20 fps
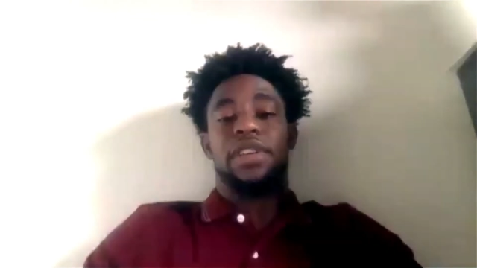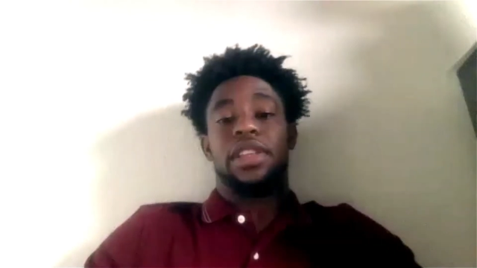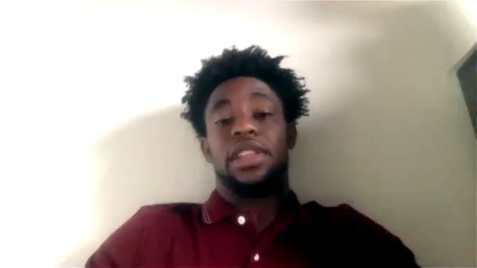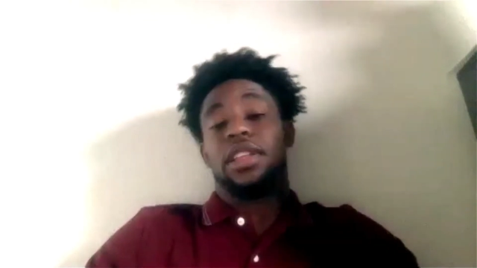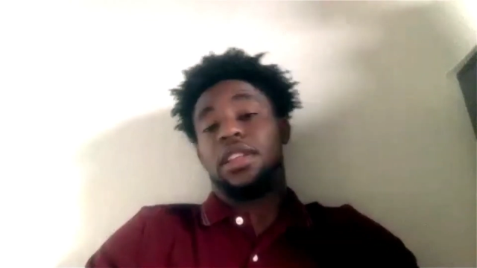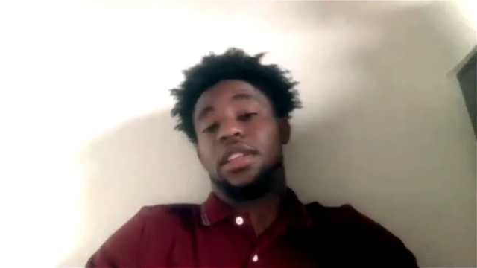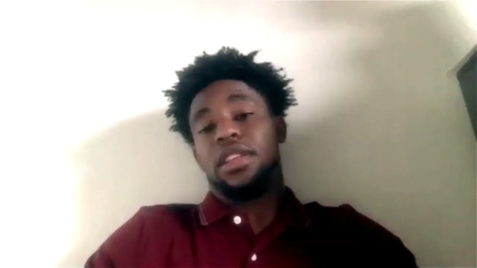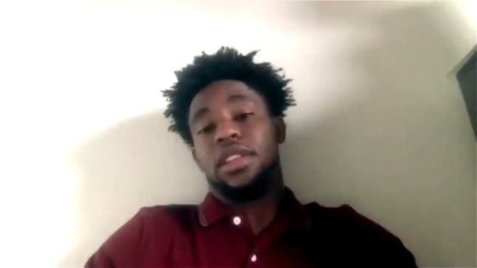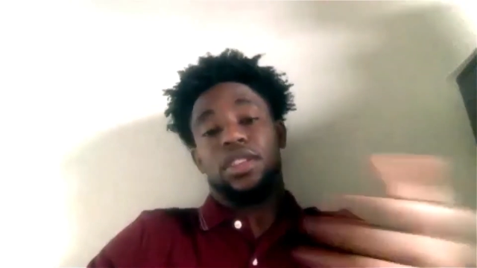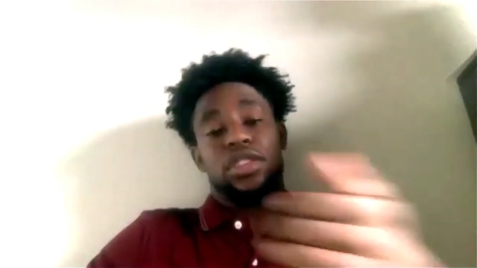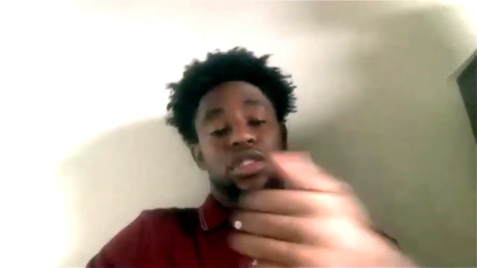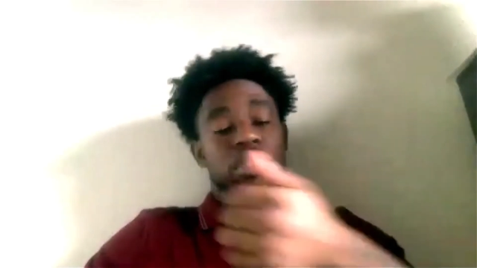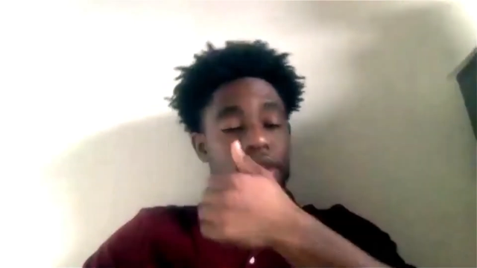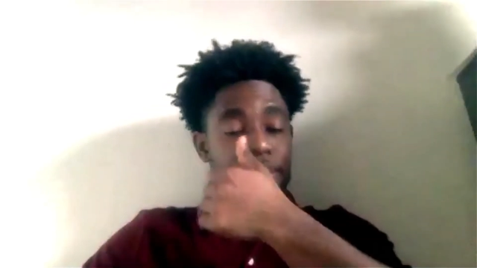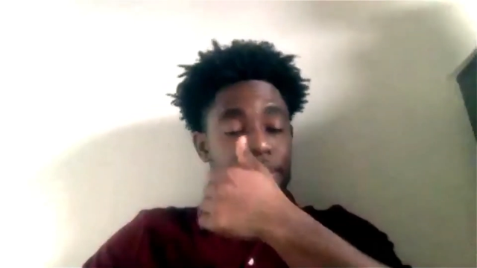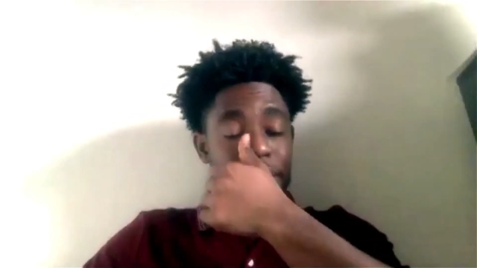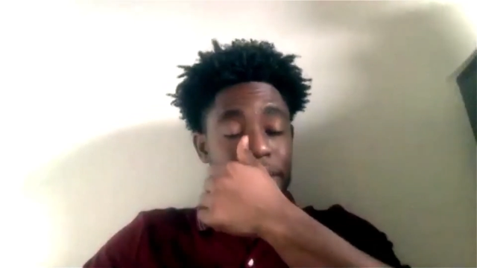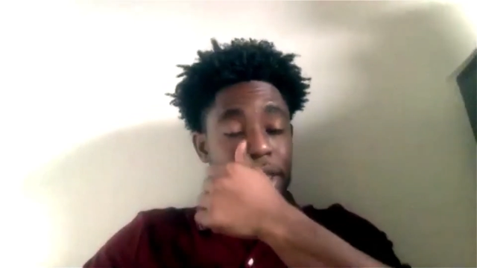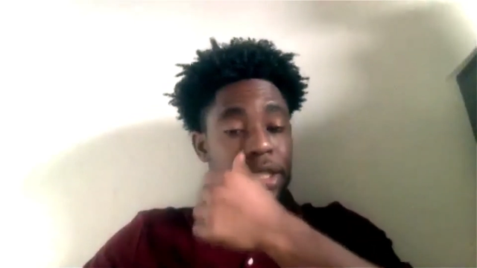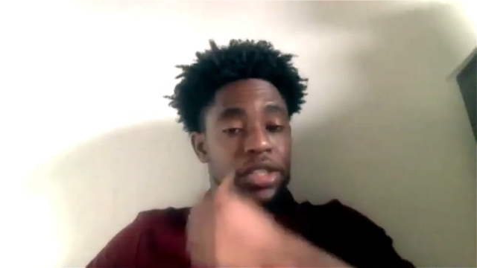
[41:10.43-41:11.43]
And then, so you
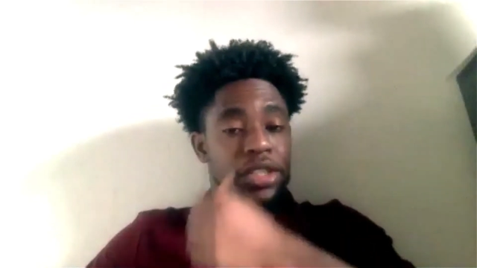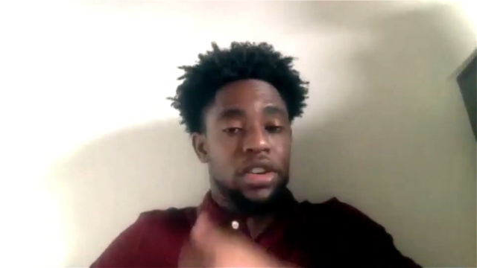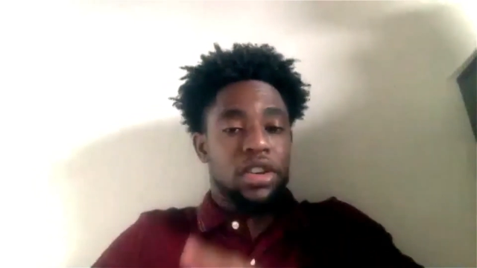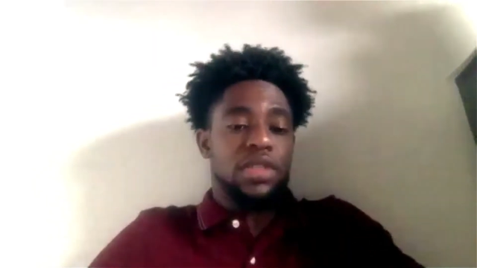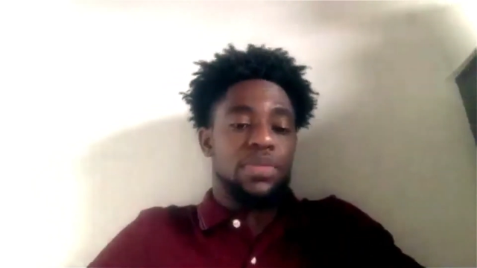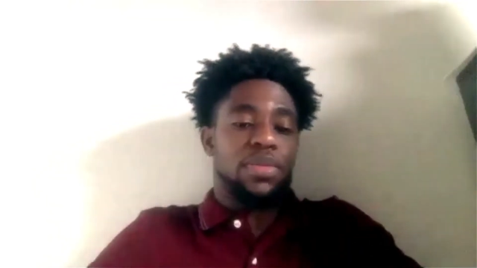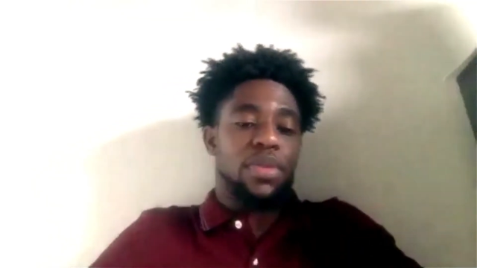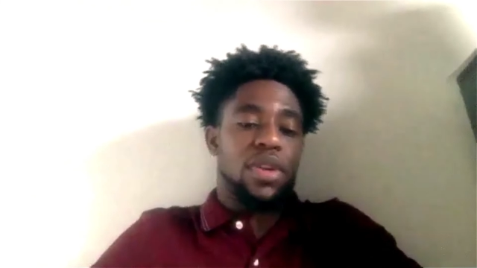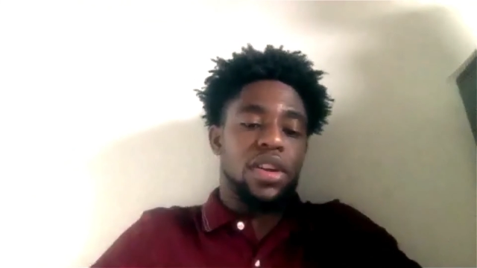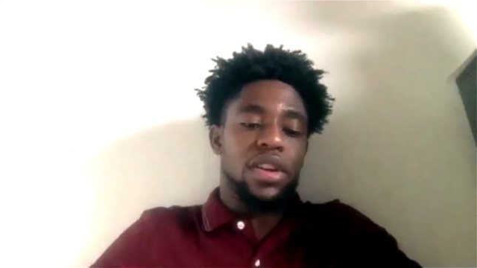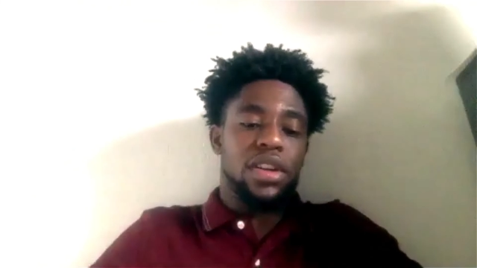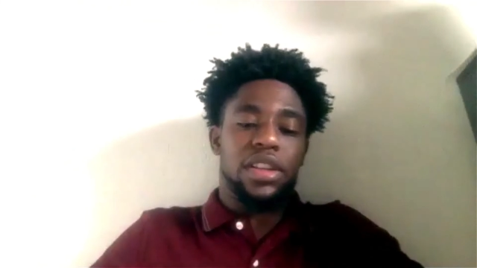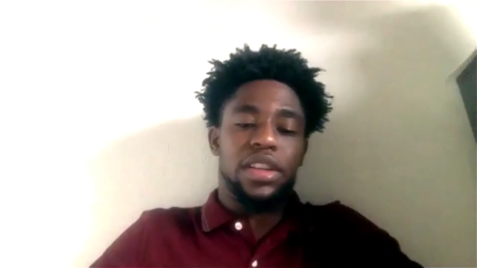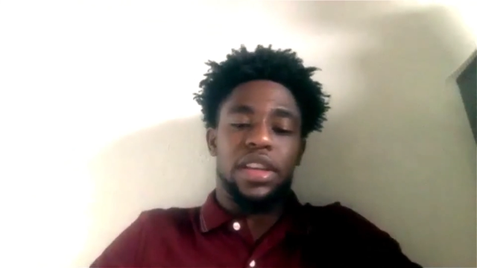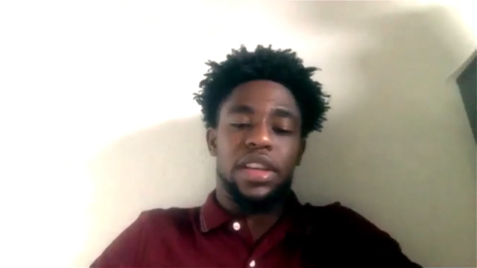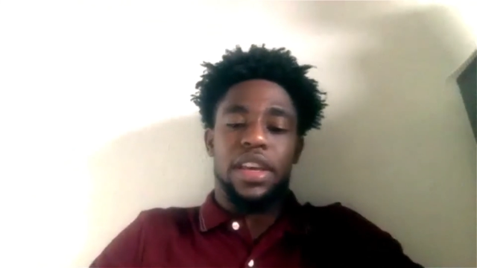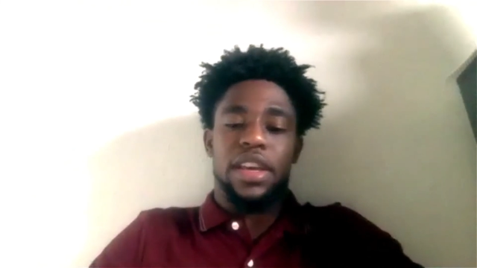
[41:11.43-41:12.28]
mentioned Charles Barkley,